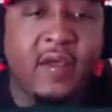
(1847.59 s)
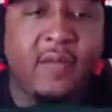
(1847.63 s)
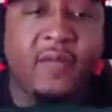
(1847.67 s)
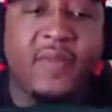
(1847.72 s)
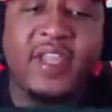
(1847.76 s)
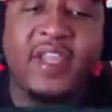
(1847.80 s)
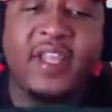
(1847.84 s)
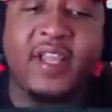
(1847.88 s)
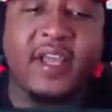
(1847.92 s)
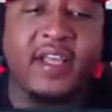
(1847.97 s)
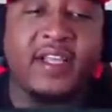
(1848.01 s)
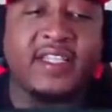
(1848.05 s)

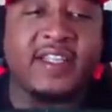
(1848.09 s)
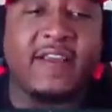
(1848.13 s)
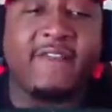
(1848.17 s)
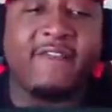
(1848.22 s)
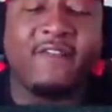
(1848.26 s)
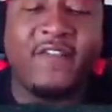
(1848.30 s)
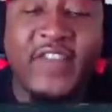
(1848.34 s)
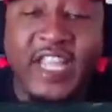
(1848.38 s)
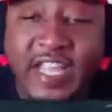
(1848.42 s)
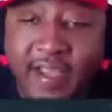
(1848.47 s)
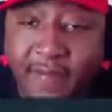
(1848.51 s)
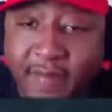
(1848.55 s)
Because a
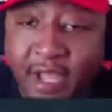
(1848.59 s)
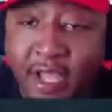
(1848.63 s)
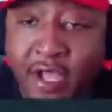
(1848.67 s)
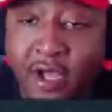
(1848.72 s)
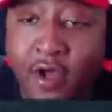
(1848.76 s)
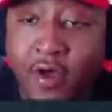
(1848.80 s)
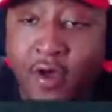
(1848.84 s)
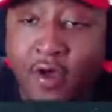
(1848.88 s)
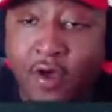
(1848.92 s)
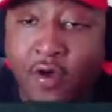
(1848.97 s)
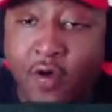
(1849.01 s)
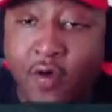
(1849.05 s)

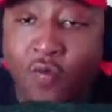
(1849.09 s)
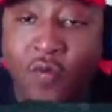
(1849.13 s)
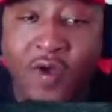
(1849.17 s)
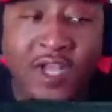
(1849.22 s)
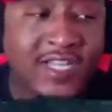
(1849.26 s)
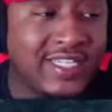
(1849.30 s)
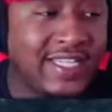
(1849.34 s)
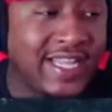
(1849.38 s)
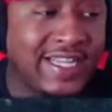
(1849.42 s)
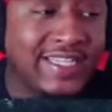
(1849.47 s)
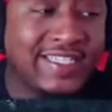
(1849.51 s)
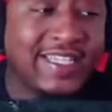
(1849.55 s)
female,
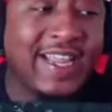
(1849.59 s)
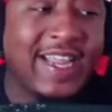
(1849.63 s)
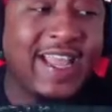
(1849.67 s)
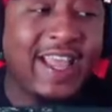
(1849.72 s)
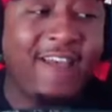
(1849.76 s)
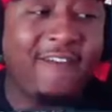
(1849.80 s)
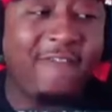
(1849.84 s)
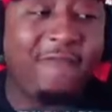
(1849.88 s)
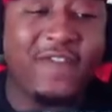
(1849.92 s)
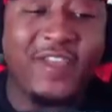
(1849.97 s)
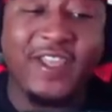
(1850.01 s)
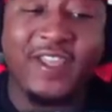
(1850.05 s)
once they say
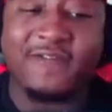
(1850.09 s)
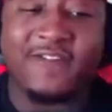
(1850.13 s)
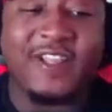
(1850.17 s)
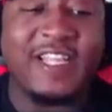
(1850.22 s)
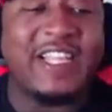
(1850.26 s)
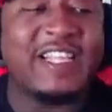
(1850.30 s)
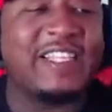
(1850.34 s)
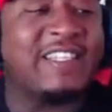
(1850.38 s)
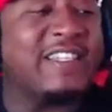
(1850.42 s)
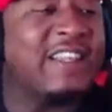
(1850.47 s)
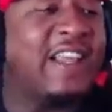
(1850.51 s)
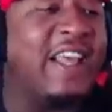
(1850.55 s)
F it,
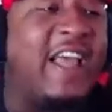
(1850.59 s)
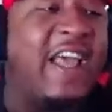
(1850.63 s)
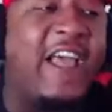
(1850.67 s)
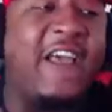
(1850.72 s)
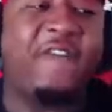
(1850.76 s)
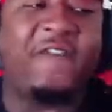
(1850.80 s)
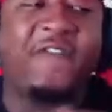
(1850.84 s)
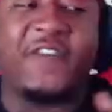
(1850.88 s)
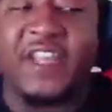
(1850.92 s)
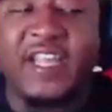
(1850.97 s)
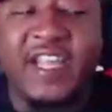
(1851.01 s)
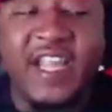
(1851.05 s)
it's
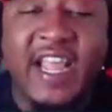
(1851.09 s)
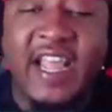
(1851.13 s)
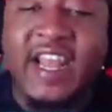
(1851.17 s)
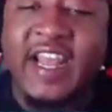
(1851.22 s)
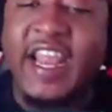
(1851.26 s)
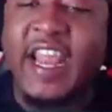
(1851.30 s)
F it.